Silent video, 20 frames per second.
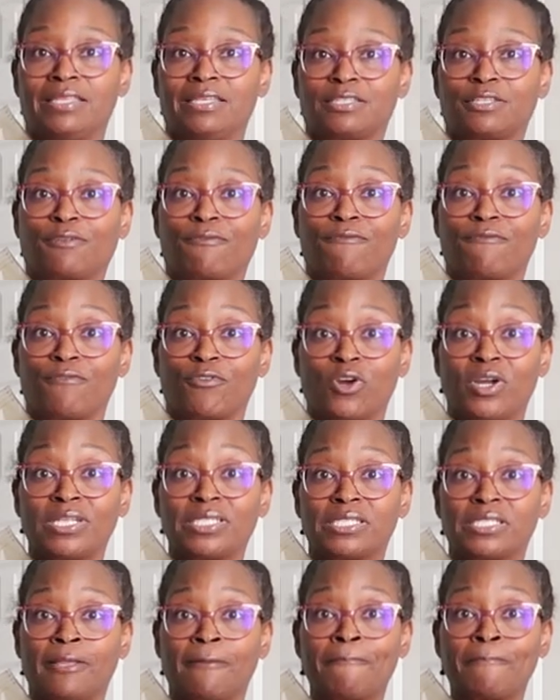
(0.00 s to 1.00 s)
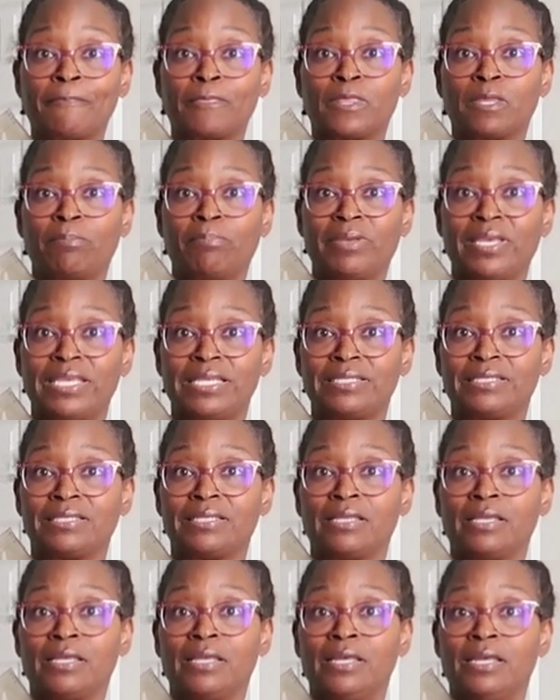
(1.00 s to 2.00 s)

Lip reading: this front piece